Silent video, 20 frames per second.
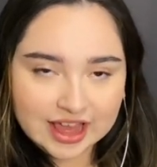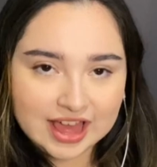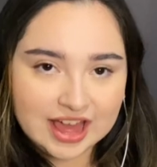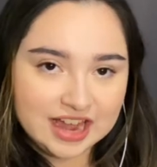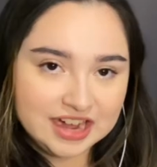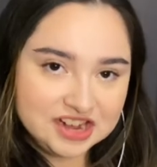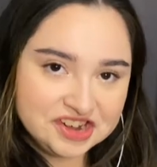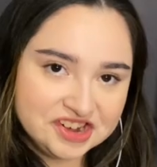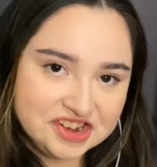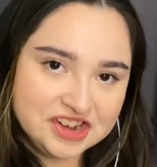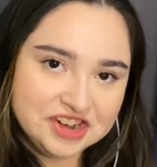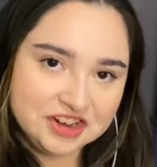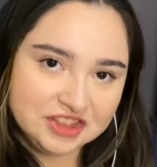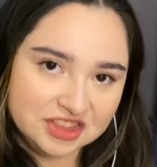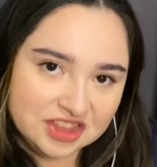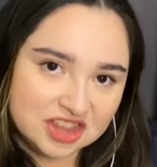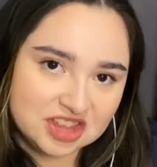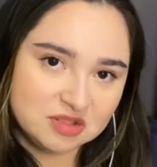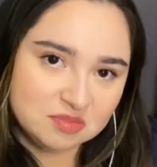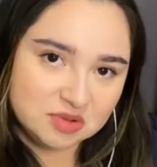I need to hear
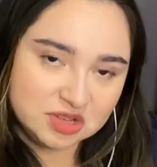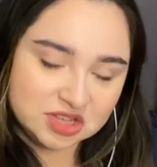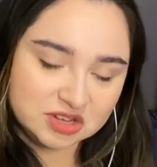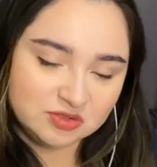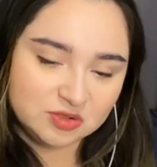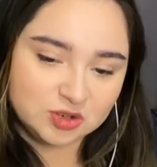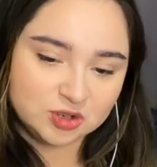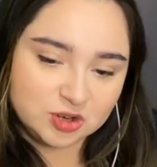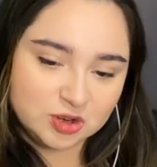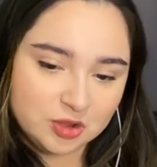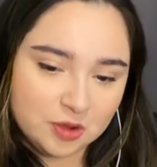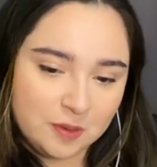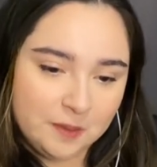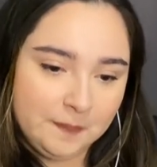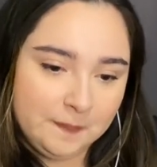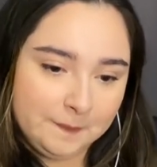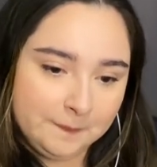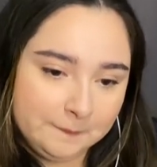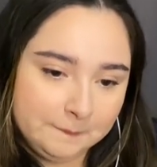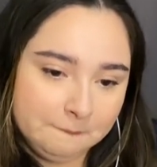the explicit version though.
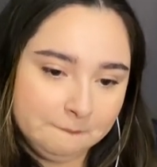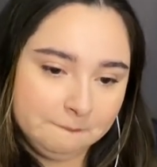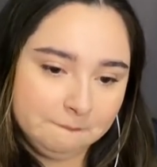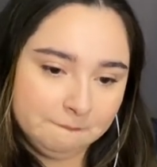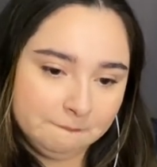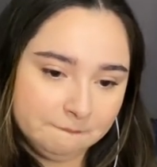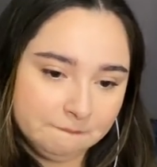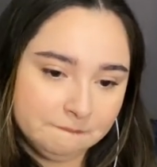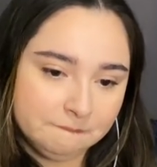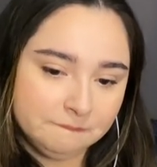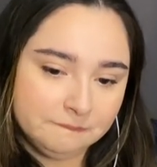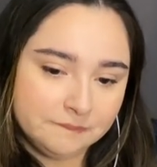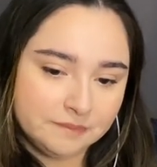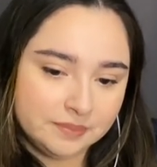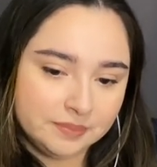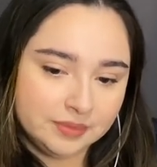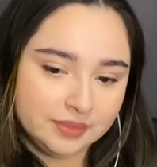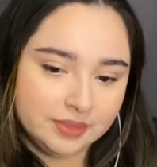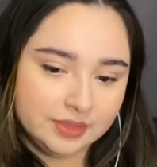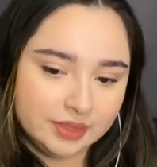
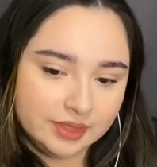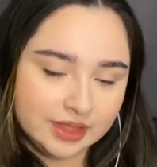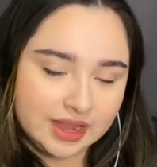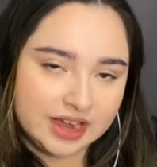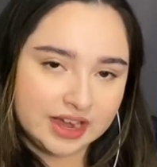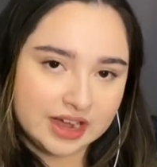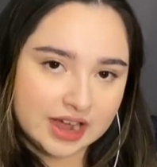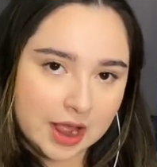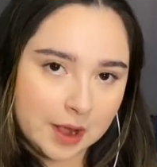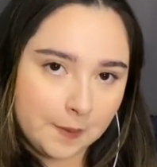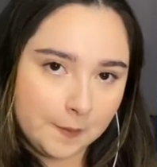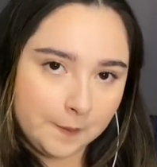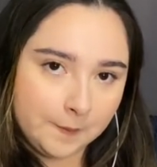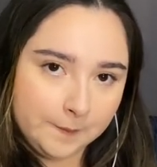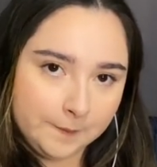like now.